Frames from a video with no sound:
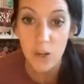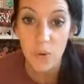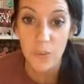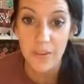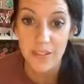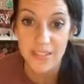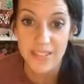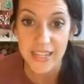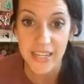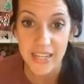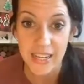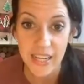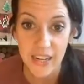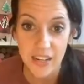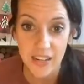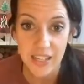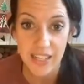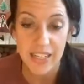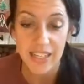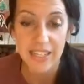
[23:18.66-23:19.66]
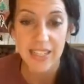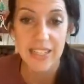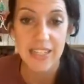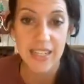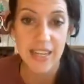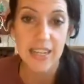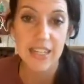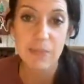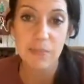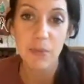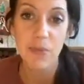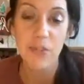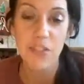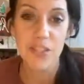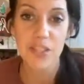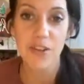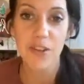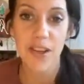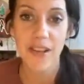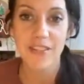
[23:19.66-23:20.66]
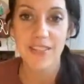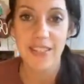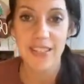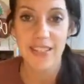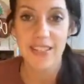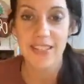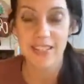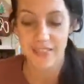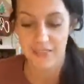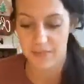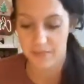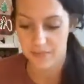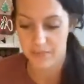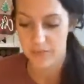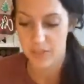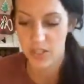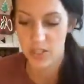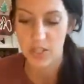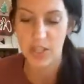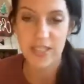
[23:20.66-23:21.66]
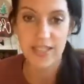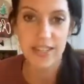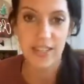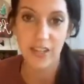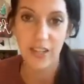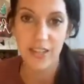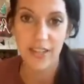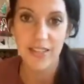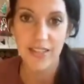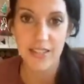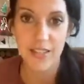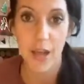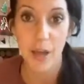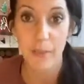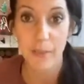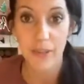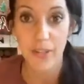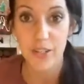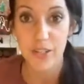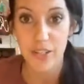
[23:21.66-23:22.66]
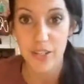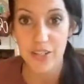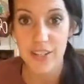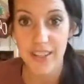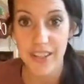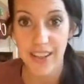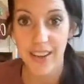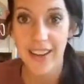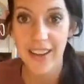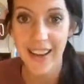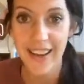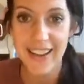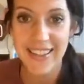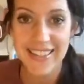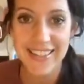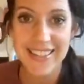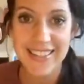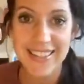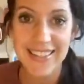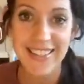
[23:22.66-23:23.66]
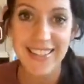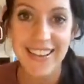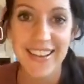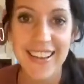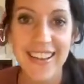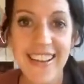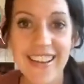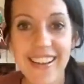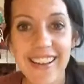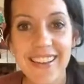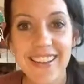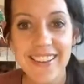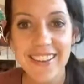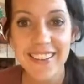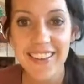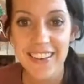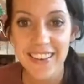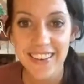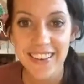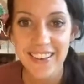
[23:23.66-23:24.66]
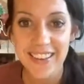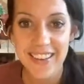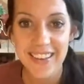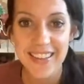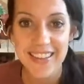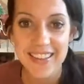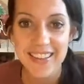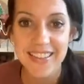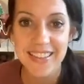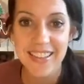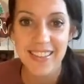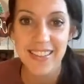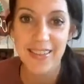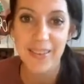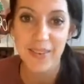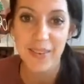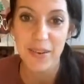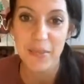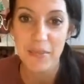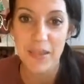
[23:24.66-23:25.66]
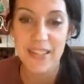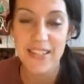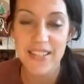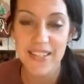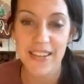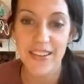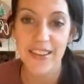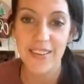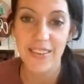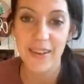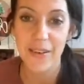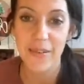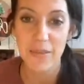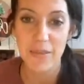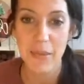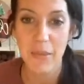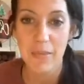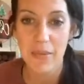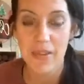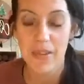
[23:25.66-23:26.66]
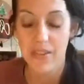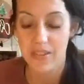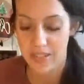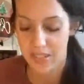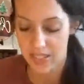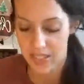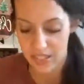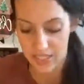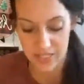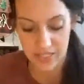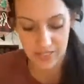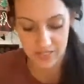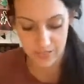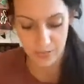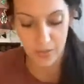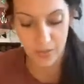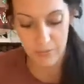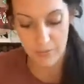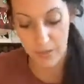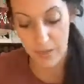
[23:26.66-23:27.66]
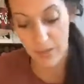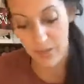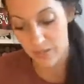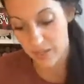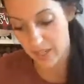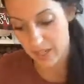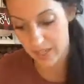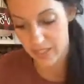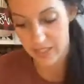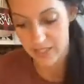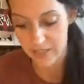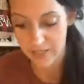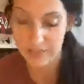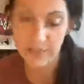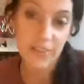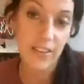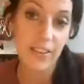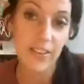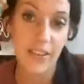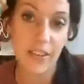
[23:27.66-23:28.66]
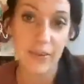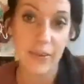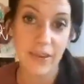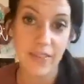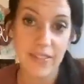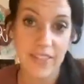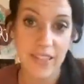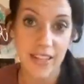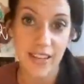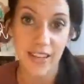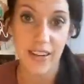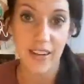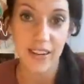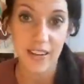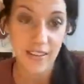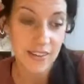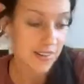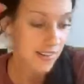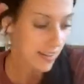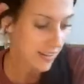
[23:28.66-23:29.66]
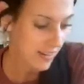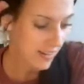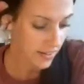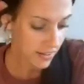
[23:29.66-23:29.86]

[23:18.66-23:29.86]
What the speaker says: Oh, with daycare kids, I suppose you have to, do you just decorate the top of your tree then? So none of the kids get the ornaments. Oh, I remember those days with my own kids. It felt like we have a daycare.